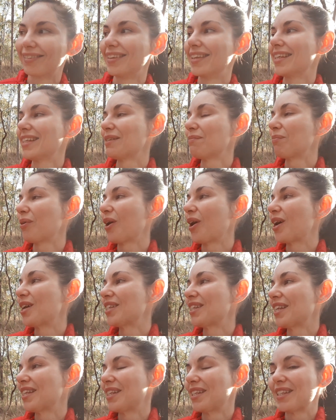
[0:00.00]
this
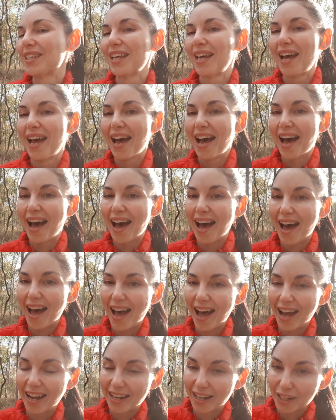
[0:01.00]
person's
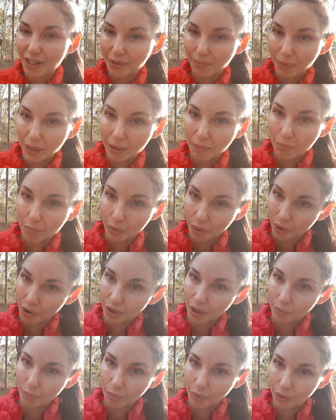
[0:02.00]
heart has been
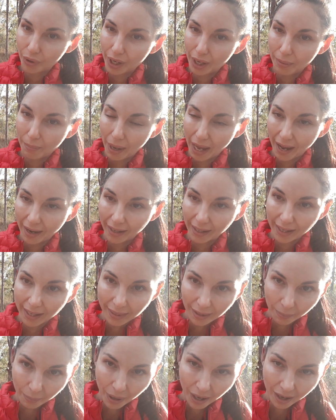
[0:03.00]
broken pretty badly in
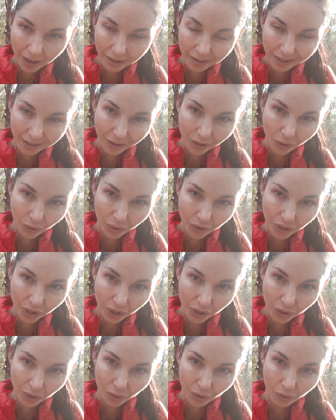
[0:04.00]
the past, not
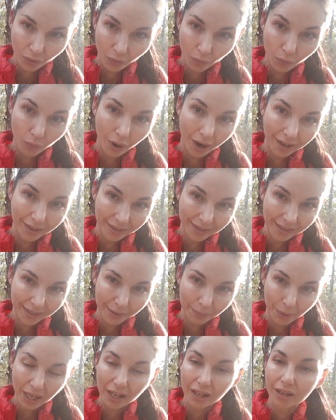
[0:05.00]
just once. It's
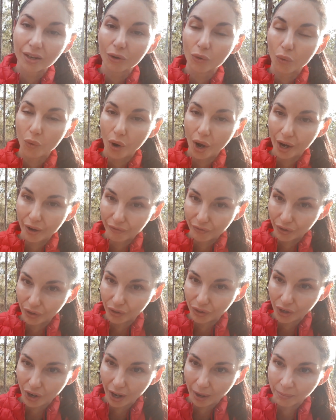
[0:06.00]
been quite a few
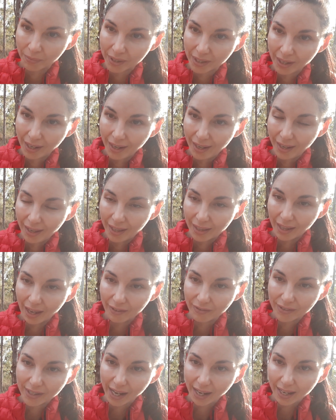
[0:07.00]
times.
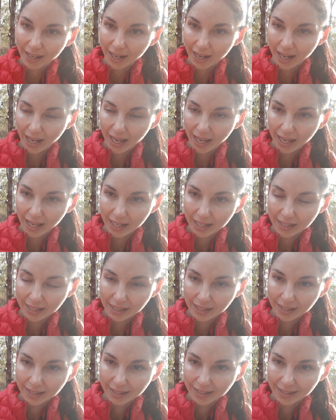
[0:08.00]
They've taken a hit
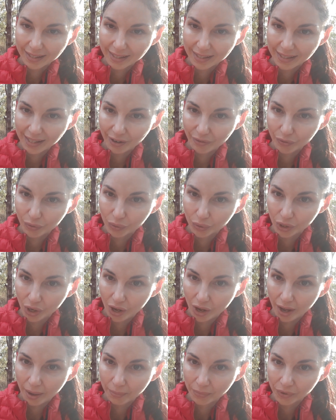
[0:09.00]
several
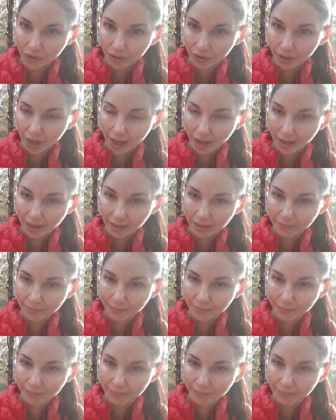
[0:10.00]
times, okay?